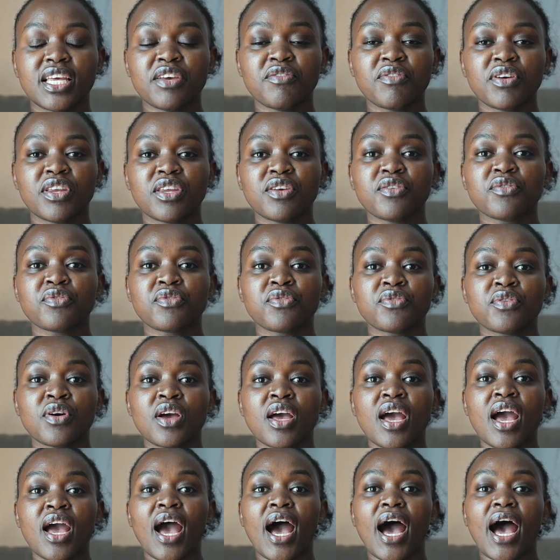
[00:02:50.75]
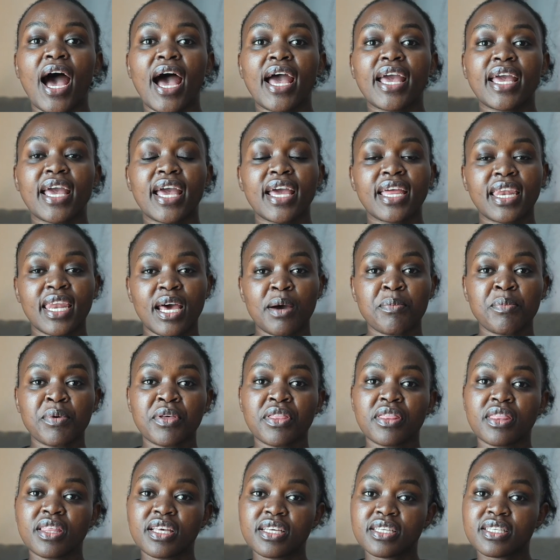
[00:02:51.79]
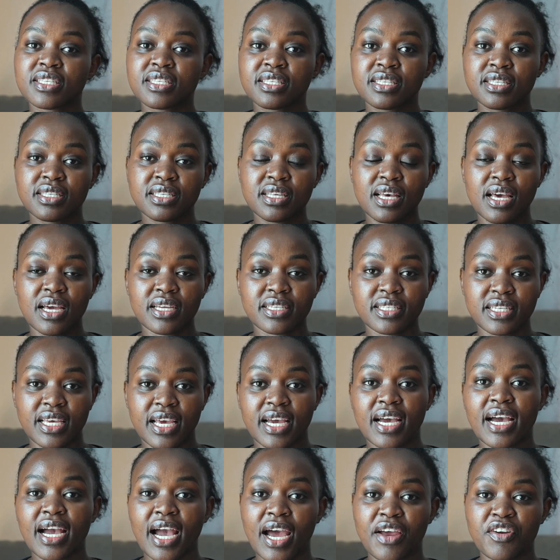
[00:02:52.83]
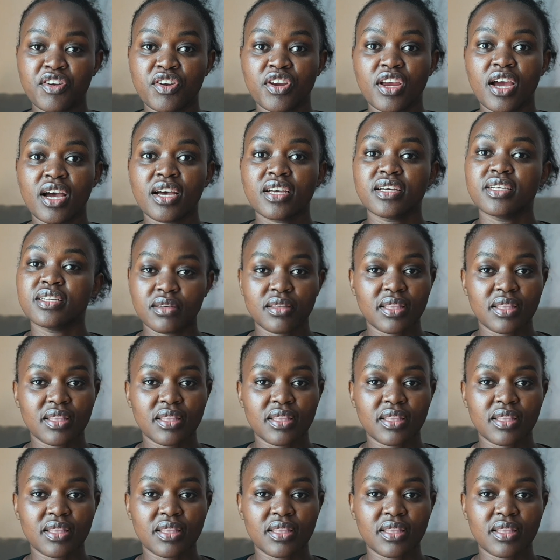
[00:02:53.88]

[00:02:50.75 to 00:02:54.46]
Even if I end up in this tech career,